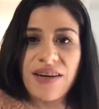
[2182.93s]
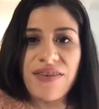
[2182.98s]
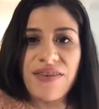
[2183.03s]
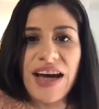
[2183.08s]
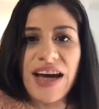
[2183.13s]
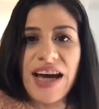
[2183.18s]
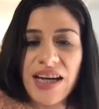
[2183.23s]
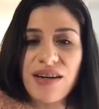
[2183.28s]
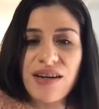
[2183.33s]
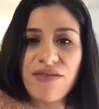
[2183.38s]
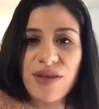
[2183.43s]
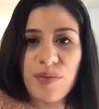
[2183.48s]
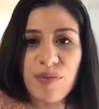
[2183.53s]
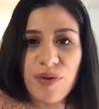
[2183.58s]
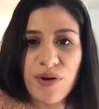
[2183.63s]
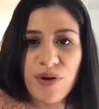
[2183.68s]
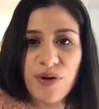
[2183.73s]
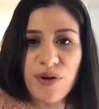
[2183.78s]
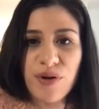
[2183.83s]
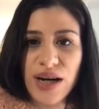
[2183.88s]
kind of head
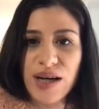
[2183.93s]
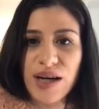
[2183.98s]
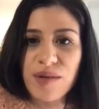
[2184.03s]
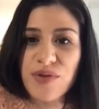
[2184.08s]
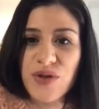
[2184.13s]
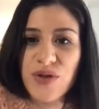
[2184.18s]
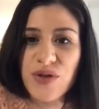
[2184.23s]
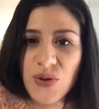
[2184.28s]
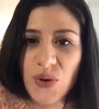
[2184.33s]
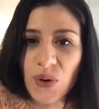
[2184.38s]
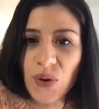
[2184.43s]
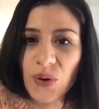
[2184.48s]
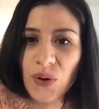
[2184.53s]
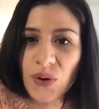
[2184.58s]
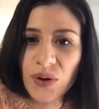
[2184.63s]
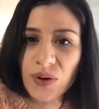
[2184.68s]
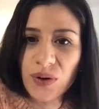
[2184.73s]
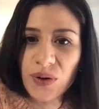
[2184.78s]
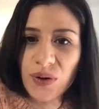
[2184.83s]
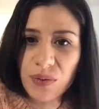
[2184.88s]
of the program
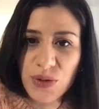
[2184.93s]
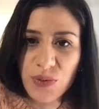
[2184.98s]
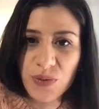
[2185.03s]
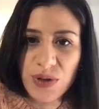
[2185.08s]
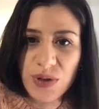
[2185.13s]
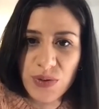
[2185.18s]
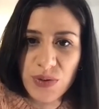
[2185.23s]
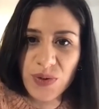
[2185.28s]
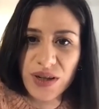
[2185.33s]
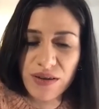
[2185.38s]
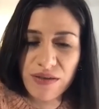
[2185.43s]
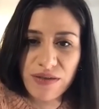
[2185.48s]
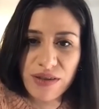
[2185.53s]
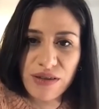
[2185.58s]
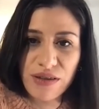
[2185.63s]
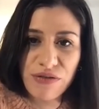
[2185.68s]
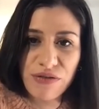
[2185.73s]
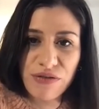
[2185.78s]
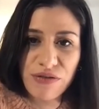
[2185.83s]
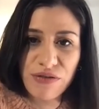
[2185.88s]
Soul, which was one
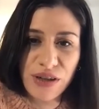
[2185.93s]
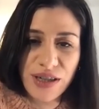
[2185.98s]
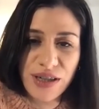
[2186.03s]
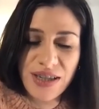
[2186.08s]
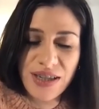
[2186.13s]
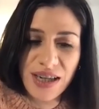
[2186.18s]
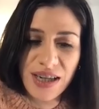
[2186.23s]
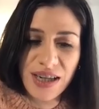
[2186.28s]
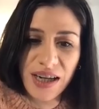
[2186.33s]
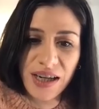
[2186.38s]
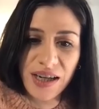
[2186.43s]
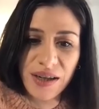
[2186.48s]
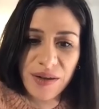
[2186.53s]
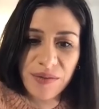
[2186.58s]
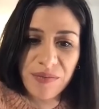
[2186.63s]
of the first